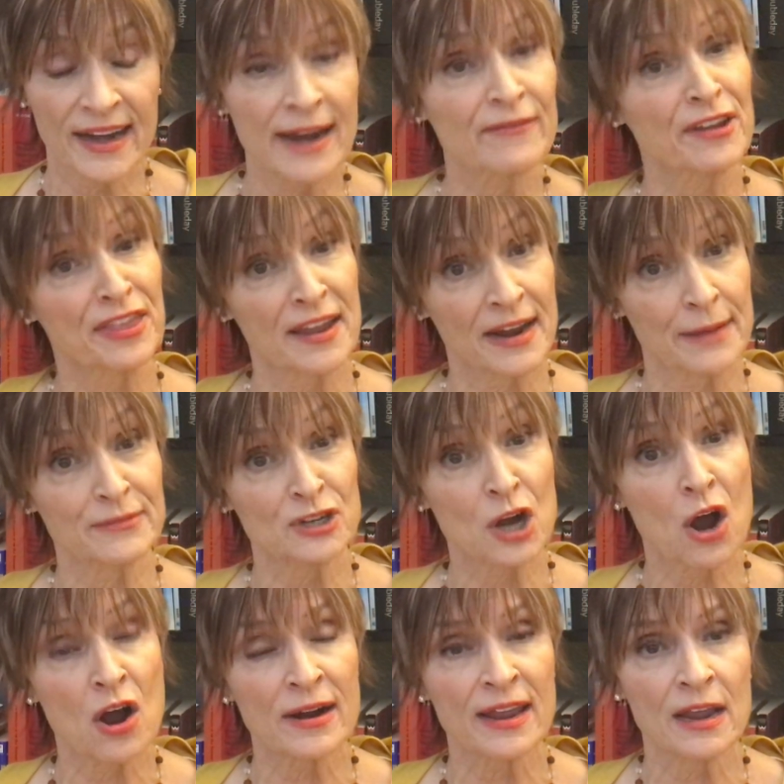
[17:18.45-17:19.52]
everything I'm
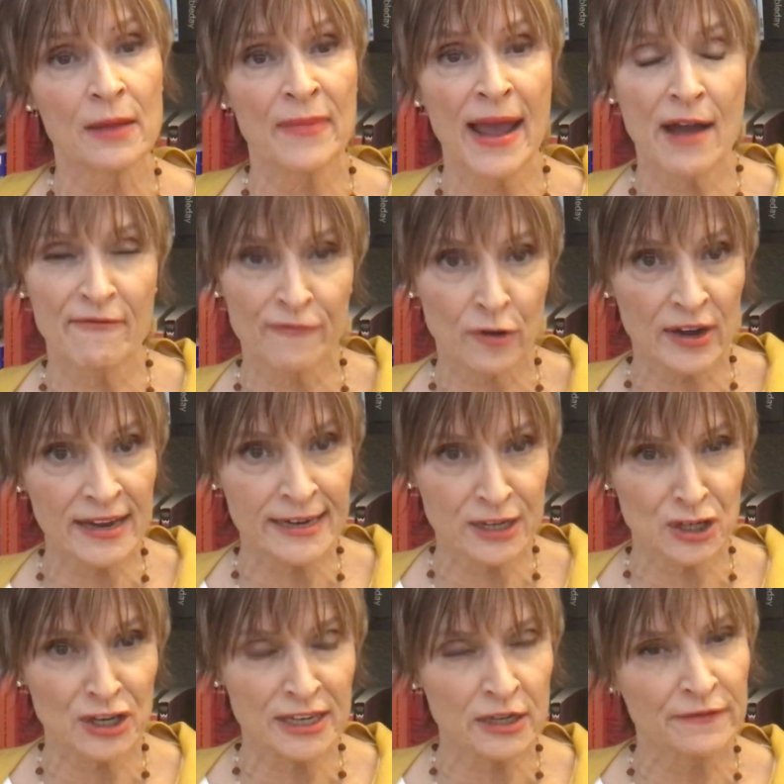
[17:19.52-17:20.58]
talking about for
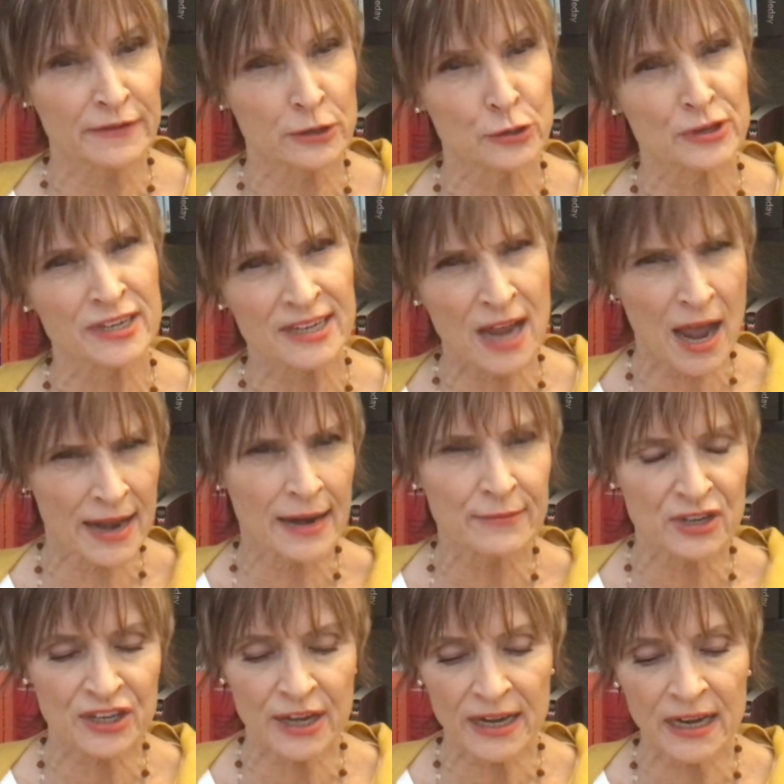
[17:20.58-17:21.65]
each individual sign. I'm
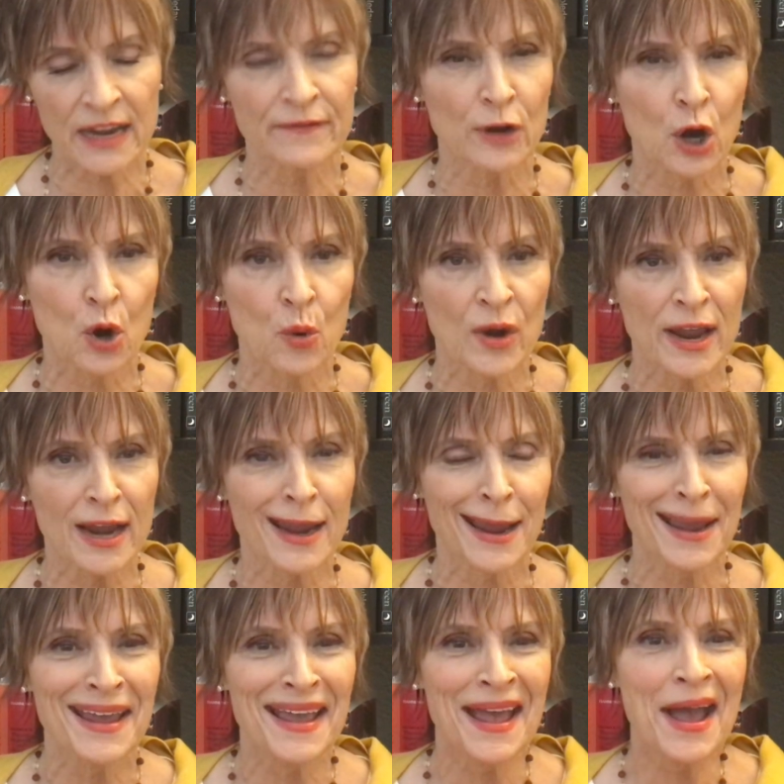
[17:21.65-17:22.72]
just going to give a quick,